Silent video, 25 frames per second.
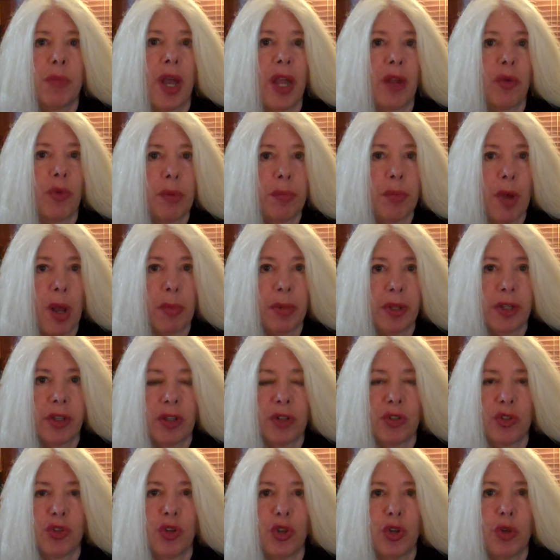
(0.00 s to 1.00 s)
by
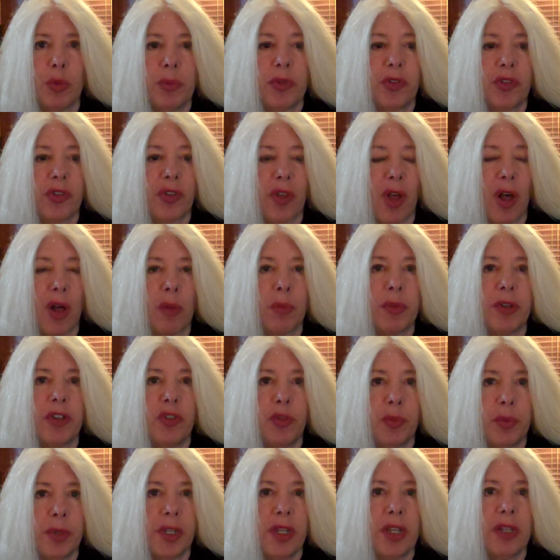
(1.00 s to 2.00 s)
Republican groups. I'll be
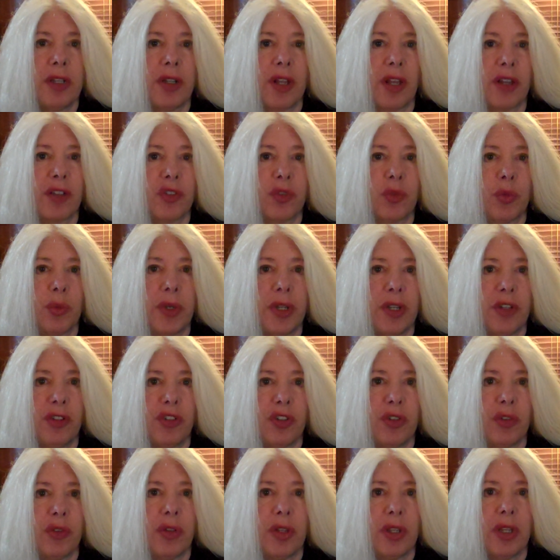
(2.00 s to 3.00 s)
speaking next week
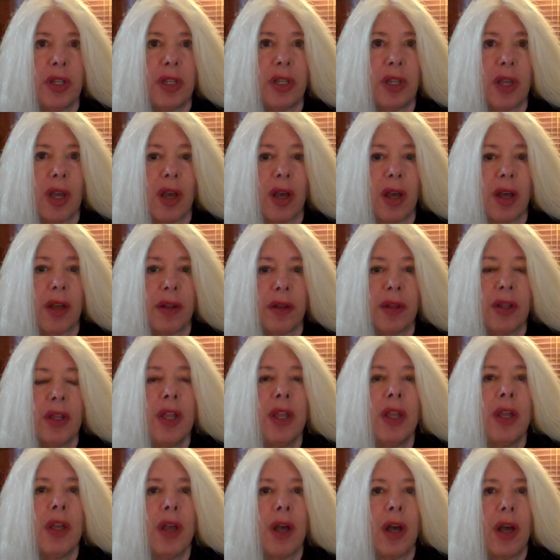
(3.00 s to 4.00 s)
to the
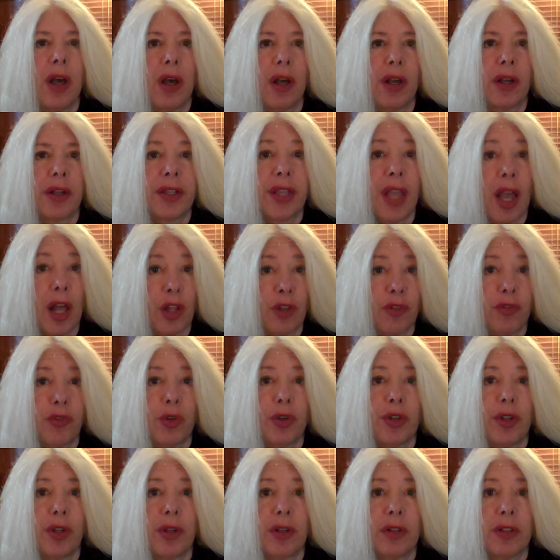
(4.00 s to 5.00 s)

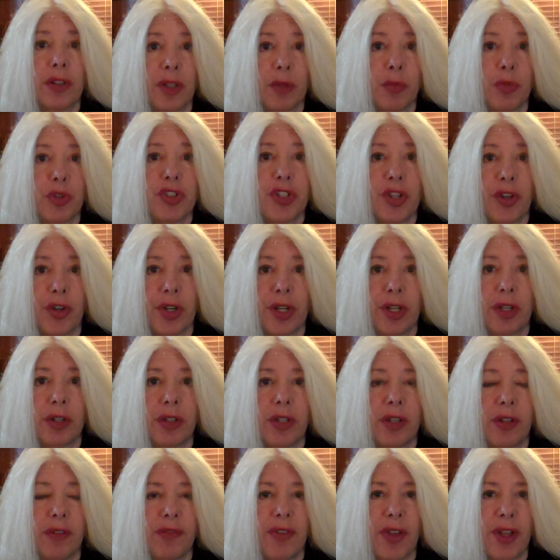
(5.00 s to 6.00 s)
California Libertarian
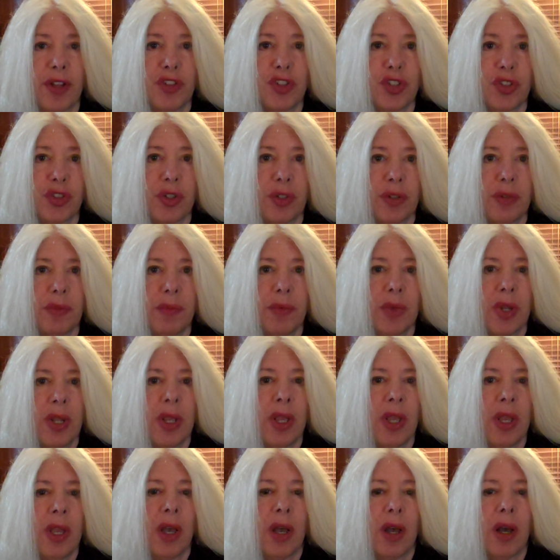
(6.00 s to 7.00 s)
Convention.
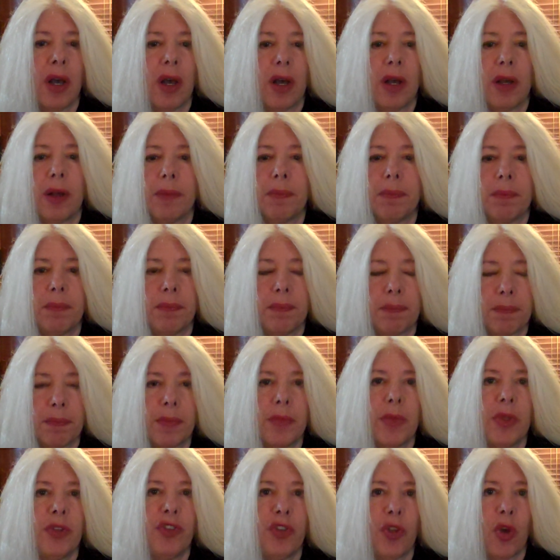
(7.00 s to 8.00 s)

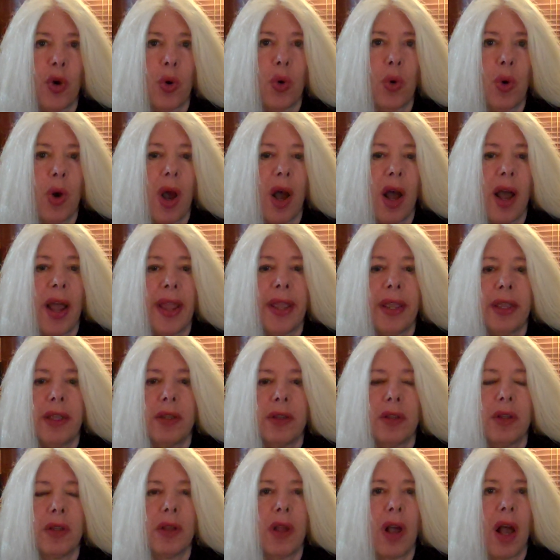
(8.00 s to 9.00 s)
So I
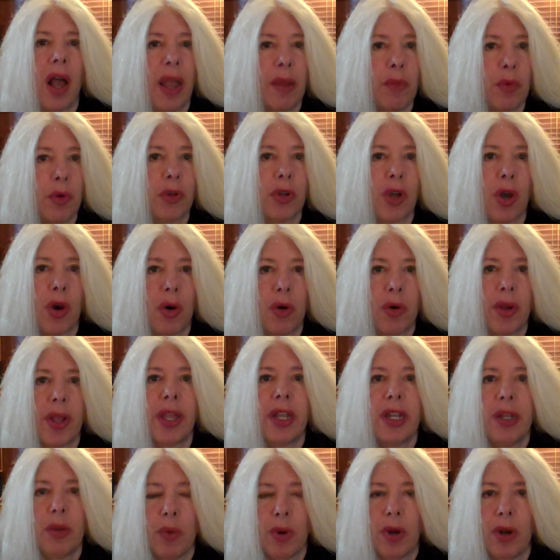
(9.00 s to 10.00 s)
will go
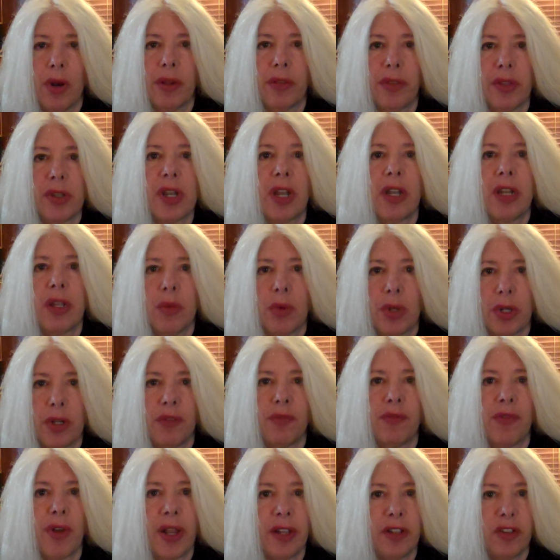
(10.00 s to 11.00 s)
anywhere that anyone
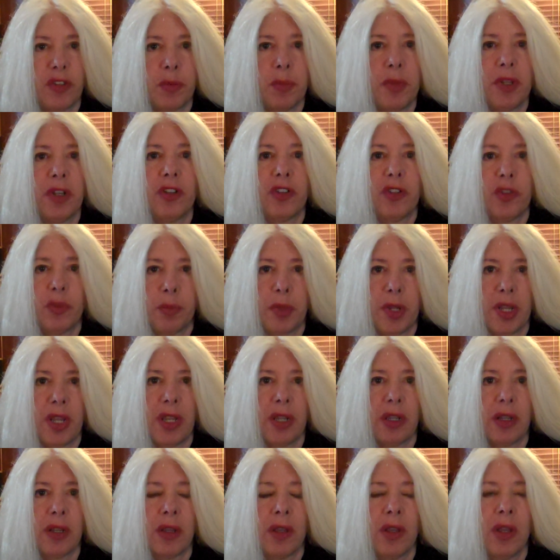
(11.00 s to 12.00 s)
invites me to
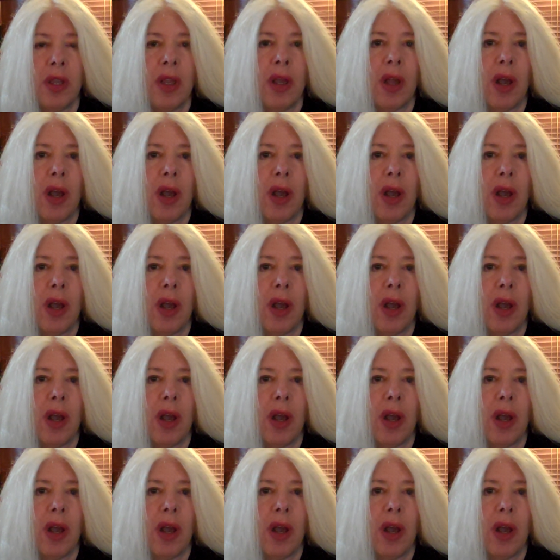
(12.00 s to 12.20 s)
speak.